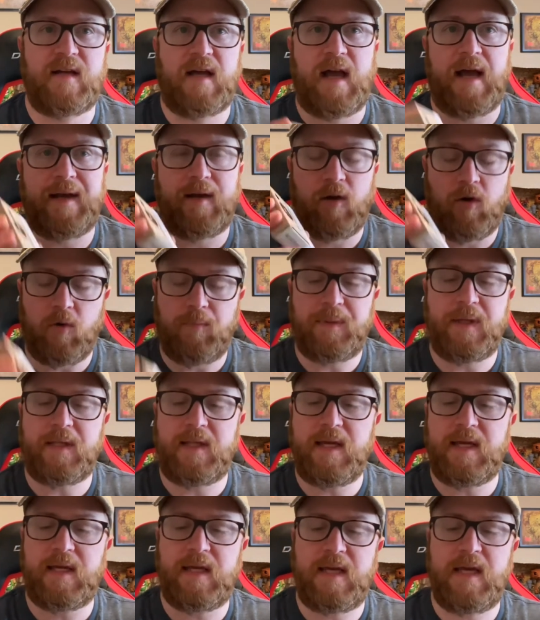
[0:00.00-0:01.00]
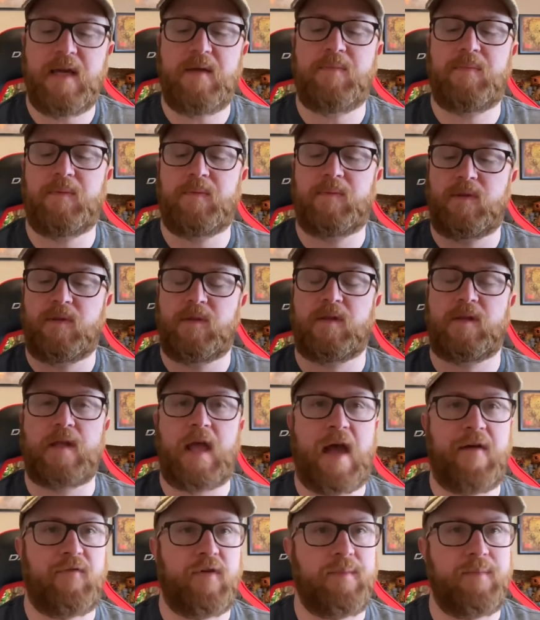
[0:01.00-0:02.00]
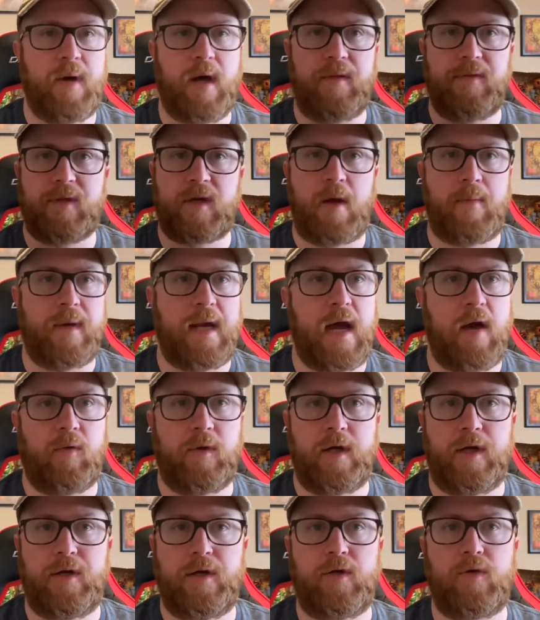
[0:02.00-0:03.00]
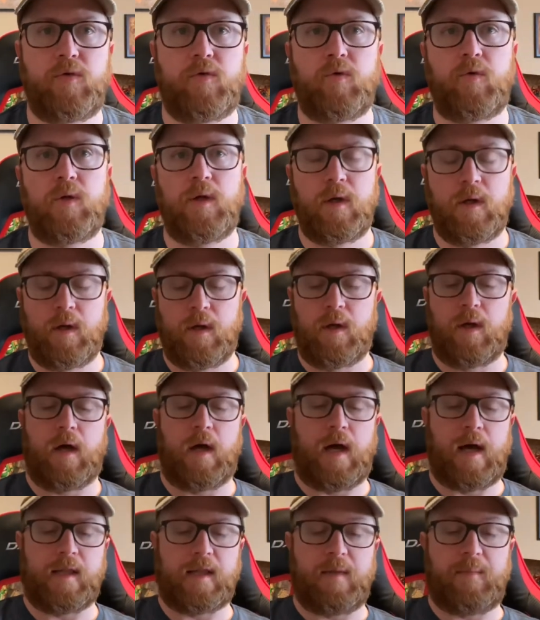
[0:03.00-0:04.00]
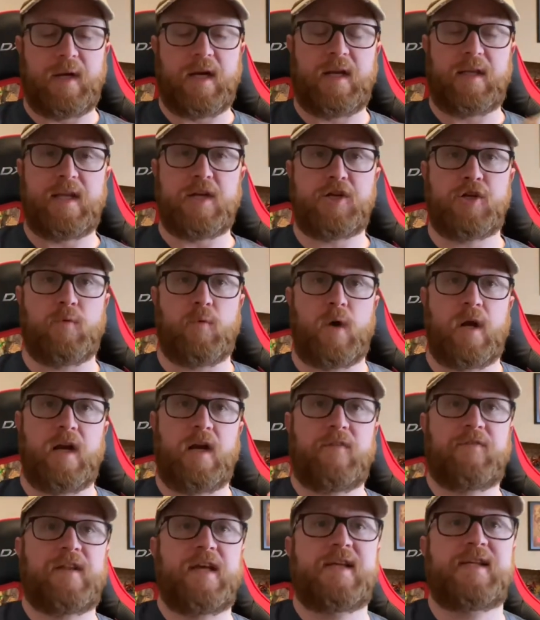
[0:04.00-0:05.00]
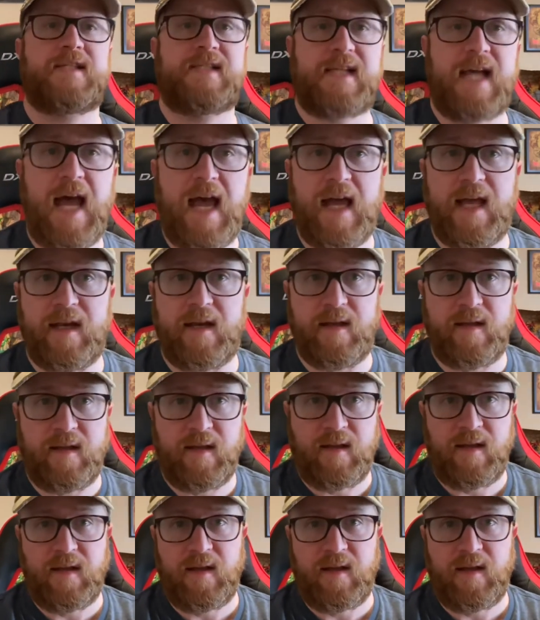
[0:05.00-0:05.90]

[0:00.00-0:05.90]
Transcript: I hope that they keep every month coming out with a new uh, limited edition one. And if they said